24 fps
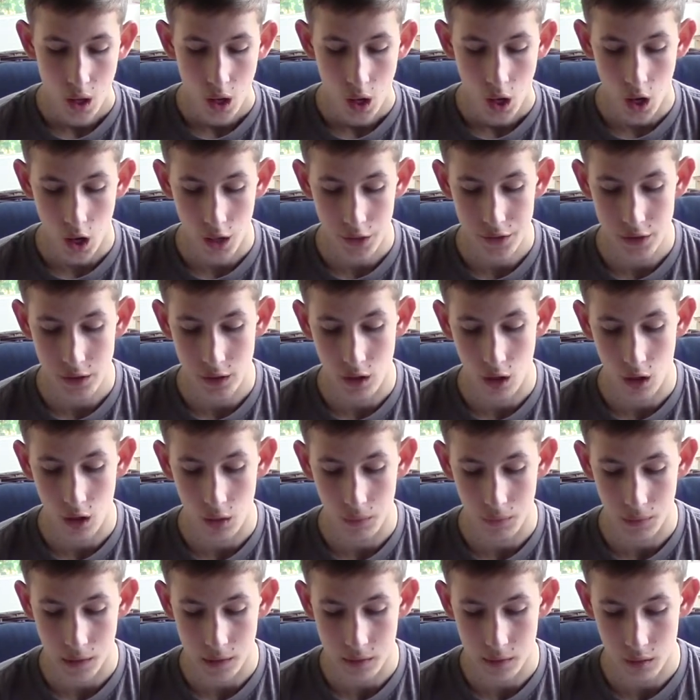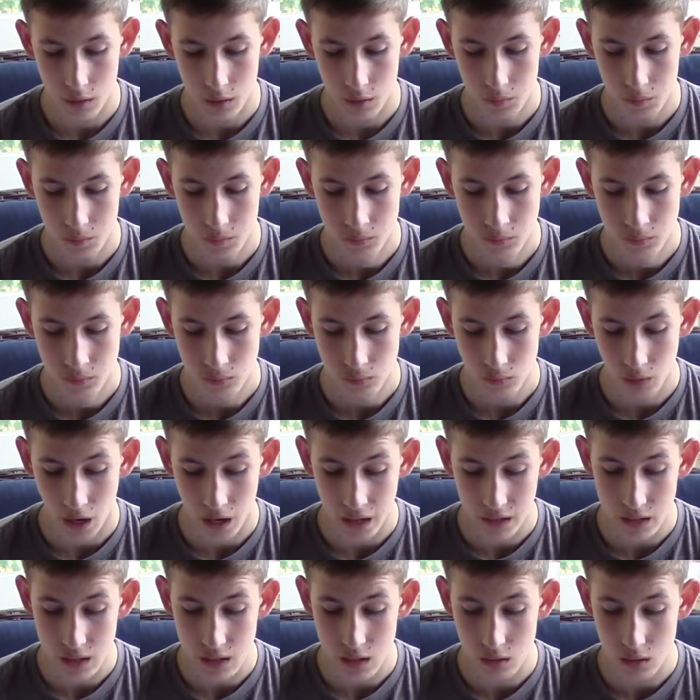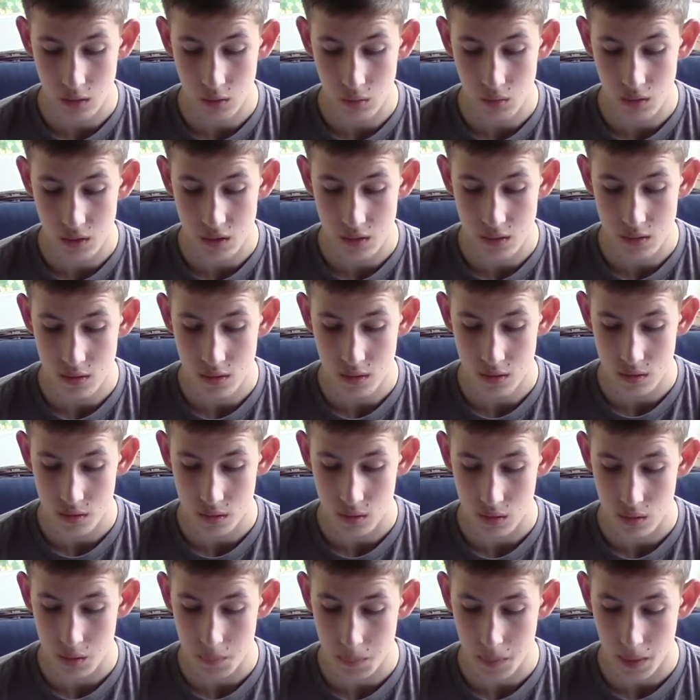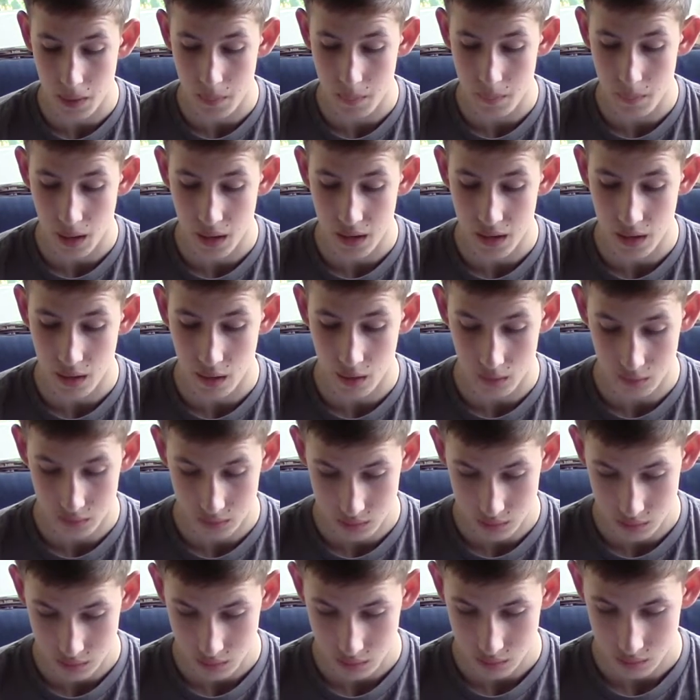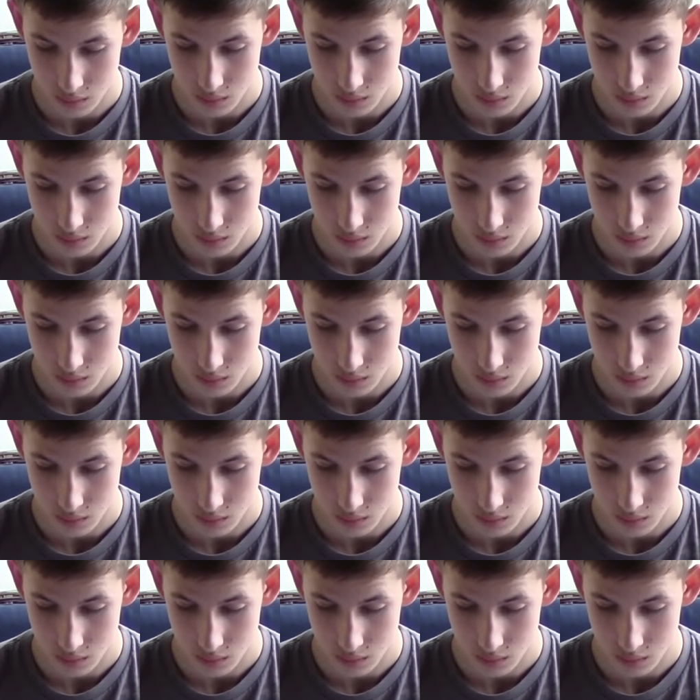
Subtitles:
On the car ride home, Riley agreed to sleep at my house.